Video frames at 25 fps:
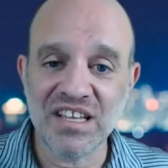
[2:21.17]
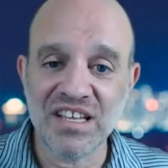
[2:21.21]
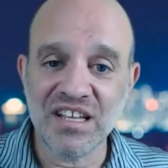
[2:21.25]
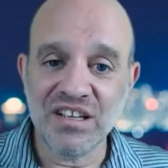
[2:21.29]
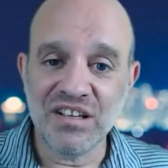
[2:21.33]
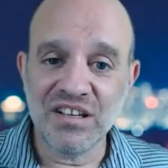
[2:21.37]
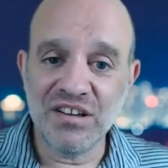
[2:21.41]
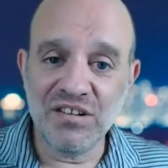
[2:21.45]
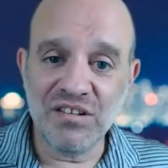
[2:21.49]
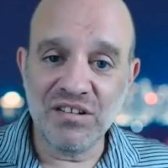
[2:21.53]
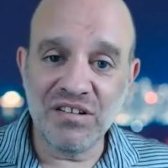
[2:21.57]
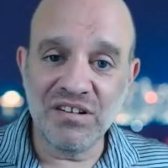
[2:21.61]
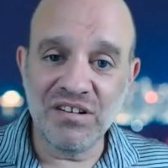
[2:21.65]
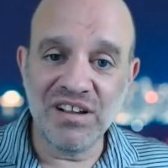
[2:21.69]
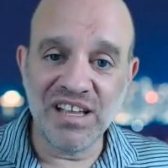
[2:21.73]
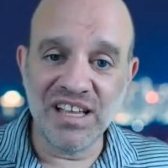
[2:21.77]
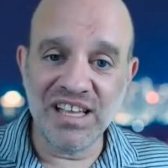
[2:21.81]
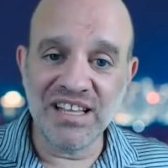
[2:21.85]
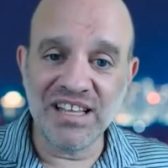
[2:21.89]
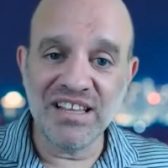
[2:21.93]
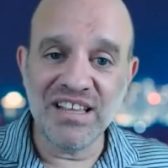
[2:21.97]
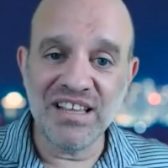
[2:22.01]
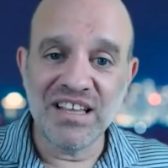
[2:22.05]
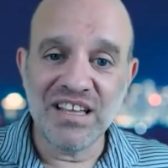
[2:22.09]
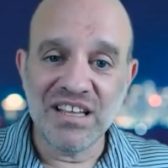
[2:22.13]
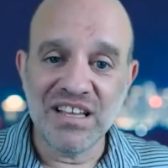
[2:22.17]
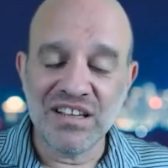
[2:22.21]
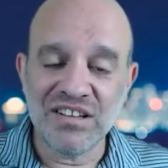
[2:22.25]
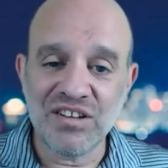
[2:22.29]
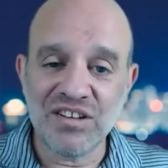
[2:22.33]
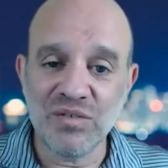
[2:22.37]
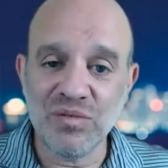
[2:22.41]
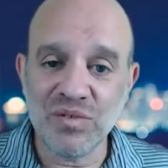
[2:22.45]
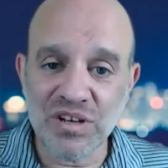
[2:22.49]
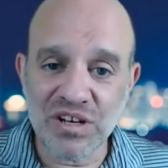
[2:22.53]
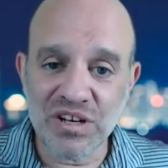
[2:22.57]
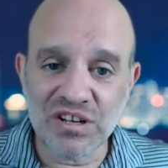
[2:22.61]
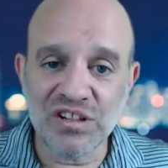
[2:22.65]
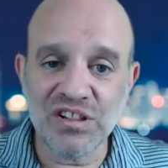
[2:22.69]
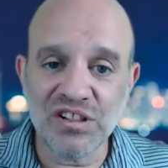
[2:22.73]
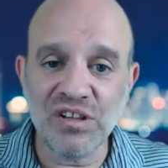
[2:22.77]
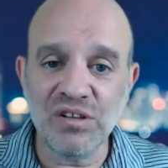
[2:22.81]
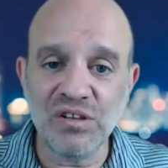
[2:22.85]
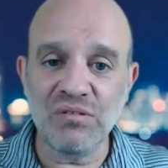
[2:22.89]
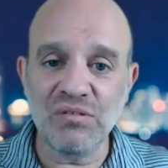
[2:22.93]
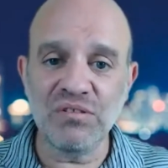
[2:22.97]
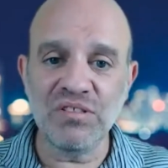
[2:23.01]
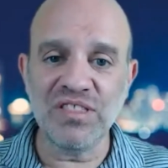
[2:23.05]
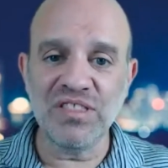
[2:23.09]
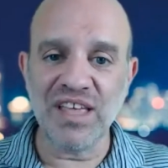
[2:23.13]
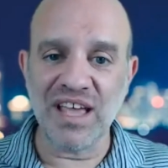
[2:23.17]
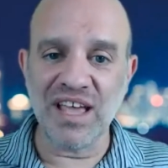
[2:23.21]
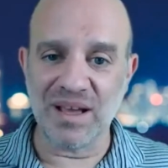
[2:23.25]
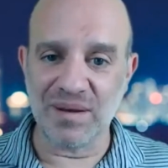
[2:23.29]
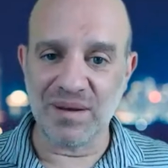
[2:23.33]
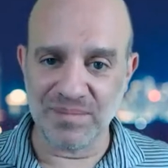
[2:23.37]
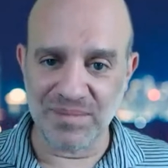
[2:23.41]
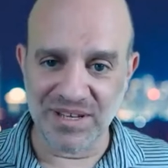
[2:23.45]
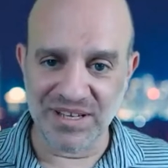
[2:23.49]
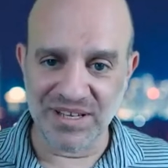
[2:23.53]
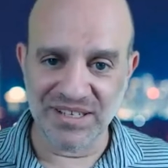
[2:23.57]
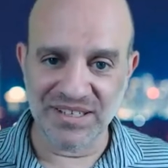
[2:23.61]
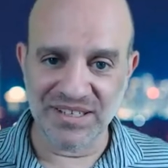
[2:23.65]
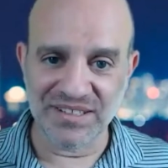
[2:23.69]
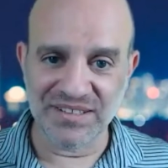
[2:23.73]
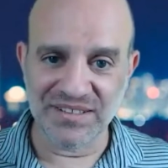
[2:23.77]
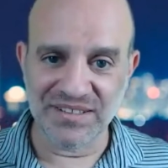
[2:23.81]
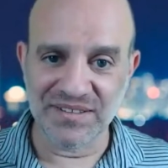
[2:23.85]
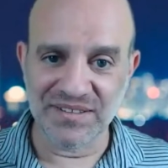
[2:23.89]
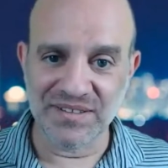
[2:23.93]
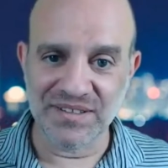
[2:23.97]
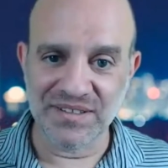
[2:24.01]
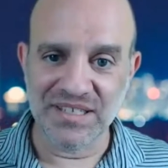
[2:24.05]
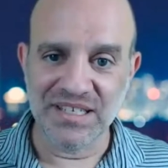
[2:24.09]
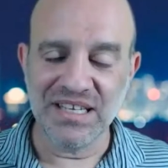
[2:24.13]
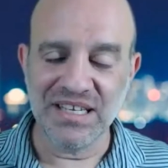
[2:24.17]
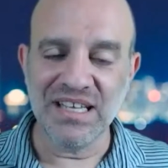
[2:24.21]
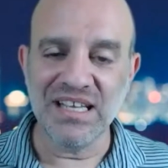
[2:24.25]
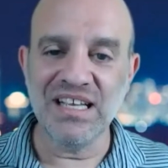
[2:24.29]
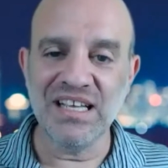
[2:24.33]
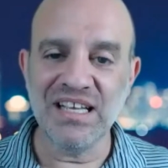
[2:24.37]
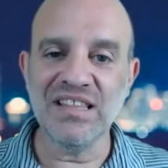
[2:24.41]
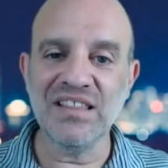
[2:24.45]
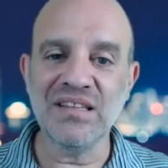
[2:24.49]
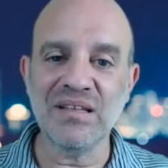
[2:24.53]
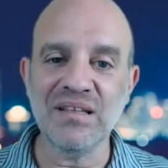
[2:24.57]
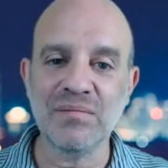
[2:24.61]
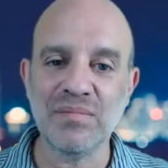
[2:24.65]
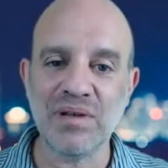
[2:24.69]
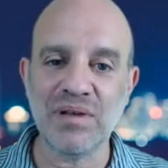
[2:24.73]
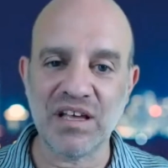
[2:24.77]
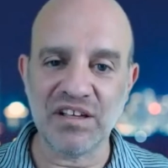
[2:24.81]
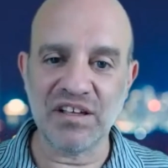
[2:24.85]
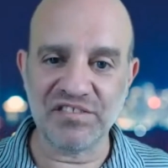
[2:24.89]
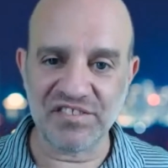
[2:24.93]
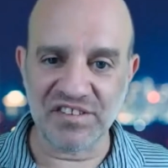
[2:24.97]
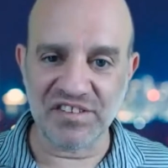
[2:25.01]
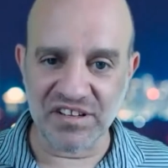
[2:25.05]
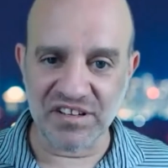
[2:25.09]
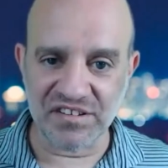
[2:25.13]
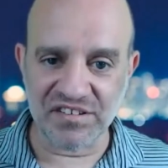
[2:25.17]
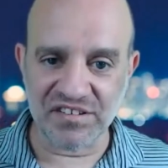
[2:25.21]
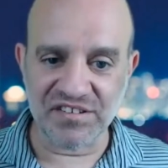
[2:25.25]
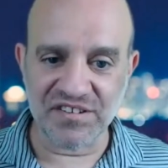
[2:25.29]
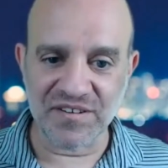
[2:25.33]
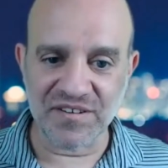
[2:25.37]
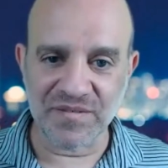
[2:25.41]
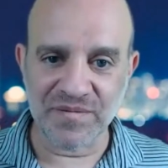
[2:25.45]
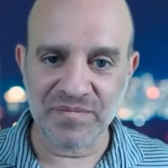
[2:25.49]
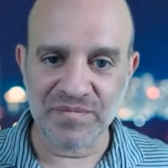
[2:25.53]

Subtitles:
You need to include them in the message.